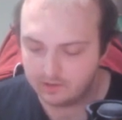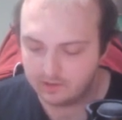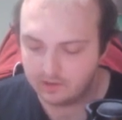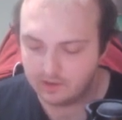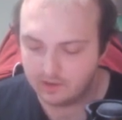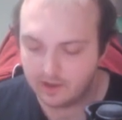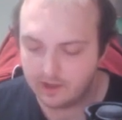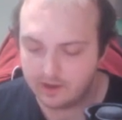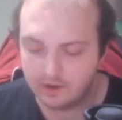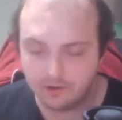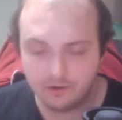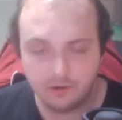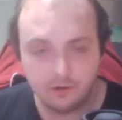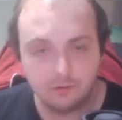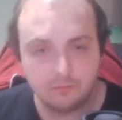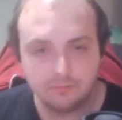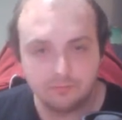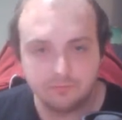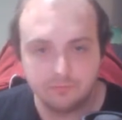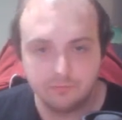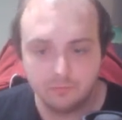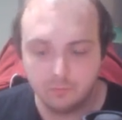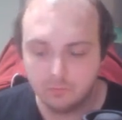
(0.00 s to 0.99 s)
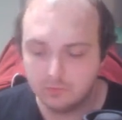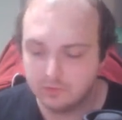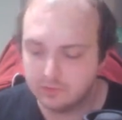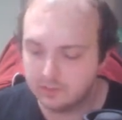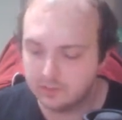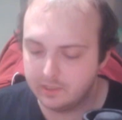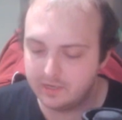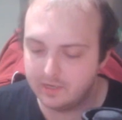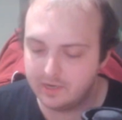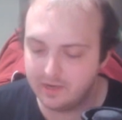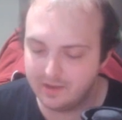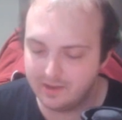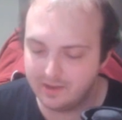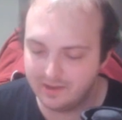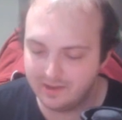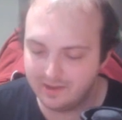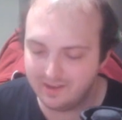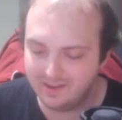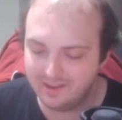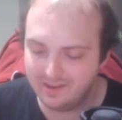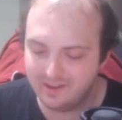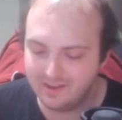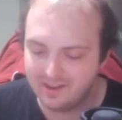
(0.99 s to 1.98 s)
don't know. We'll see.
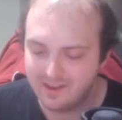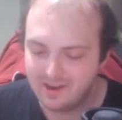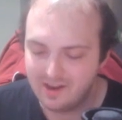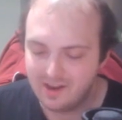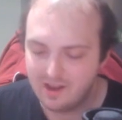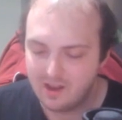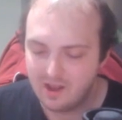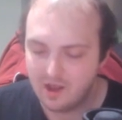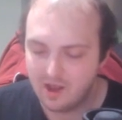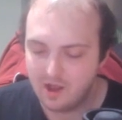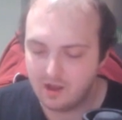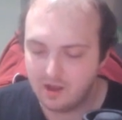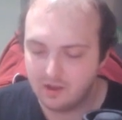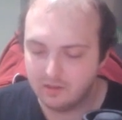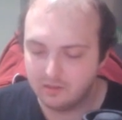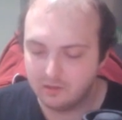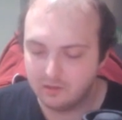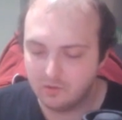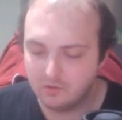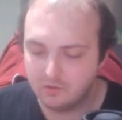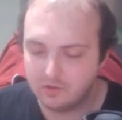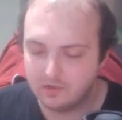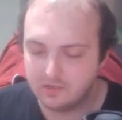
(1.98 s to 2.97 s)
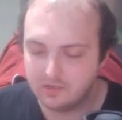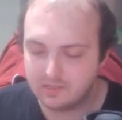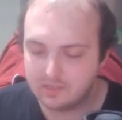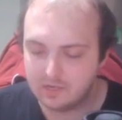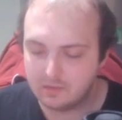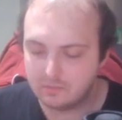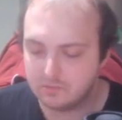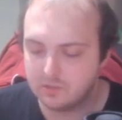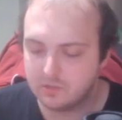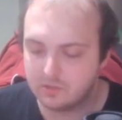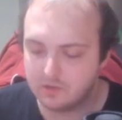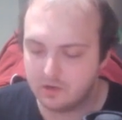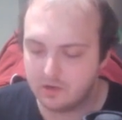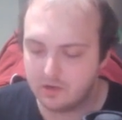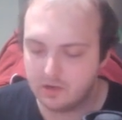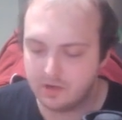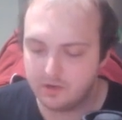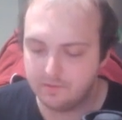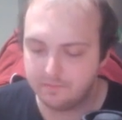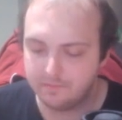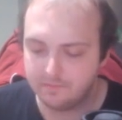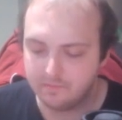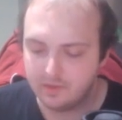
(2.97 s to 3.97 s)
Loka
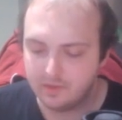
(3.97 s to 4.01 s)
Samsara,